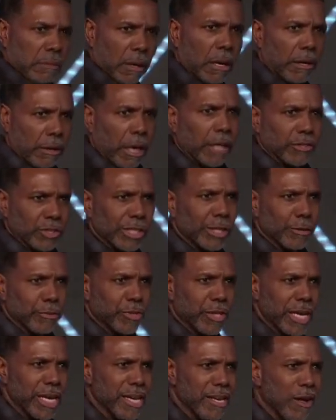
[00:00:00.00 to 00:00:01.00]
Are, are you seeing what I'm
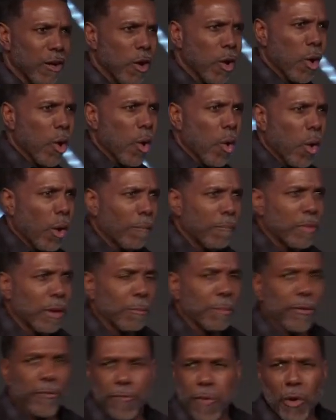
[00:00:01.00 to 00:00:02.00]
saying?
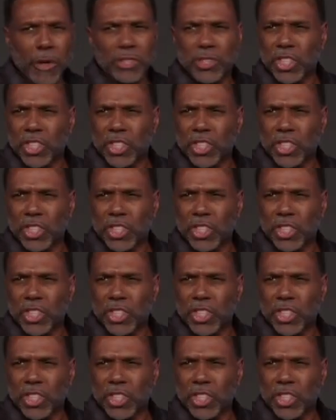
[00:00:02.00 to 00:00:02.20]
Before